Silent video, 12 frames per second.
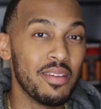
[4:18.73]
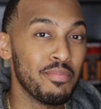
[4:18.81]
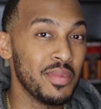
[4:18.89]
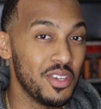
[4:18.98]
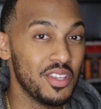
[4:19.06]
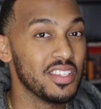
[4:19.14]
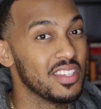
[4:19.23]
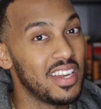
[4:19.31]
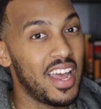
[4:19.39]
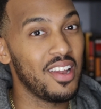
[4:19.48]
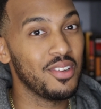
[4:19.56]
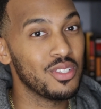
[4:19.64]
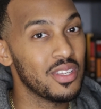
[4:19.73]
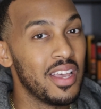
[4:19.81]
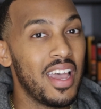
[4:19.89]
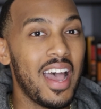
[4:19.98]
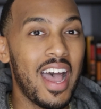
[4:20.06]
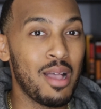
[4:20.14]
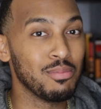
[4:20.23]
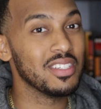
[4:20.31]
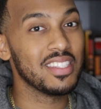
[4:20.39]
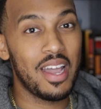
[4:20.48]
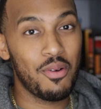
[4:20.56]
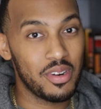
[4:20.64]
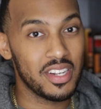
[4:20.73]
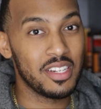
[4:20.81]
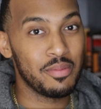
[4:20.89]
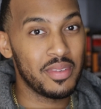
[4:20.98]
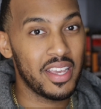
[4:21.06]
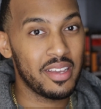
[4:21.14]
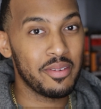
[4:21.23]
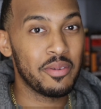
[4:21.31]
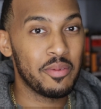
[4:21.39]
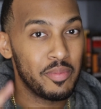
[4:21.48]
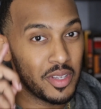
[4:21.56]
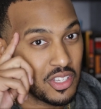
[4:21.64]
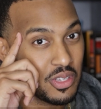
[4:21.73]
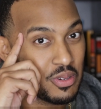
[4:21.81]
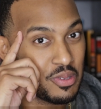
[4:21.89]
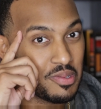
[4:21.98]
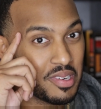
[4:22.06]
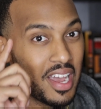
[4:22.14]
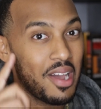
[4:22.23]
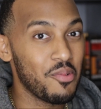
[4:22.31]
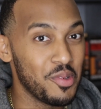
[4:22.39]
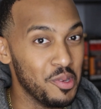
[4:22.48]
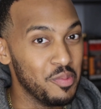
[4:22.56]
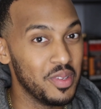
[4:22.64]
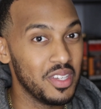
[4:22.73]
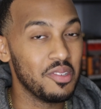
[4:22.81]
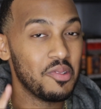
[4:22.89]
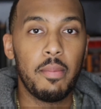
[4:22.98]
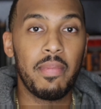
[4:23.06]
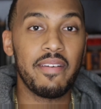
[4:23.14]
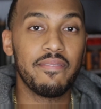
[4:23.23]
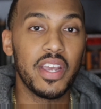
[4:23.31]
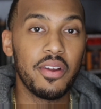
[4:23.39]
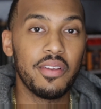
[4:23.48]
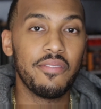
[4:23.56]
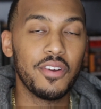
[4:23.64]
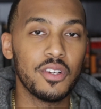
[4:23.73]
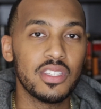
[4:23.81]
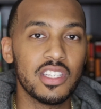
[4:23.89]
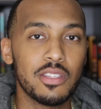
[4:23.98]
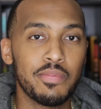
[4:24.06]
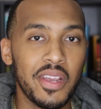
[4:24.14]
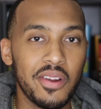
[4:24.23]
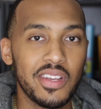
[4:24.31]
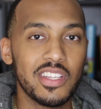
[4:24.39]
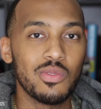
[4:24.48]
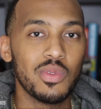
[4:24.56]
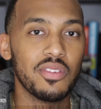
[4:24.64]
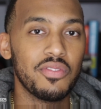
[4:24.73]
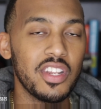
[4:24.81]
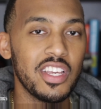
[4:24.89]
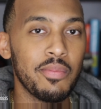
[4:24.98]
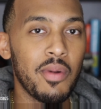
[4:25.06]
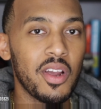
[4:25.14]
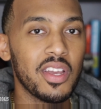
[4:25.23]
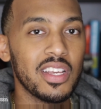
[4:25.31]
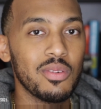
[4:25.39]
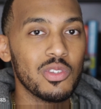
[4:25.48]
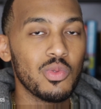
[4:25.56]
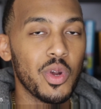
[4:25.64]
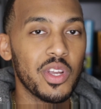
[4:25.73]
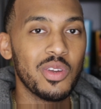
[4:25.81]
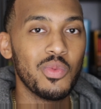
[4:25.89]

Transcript: millions of dollars. I'm just not one of them yet, but soon I will be. My very first experience with affiliate marketing was working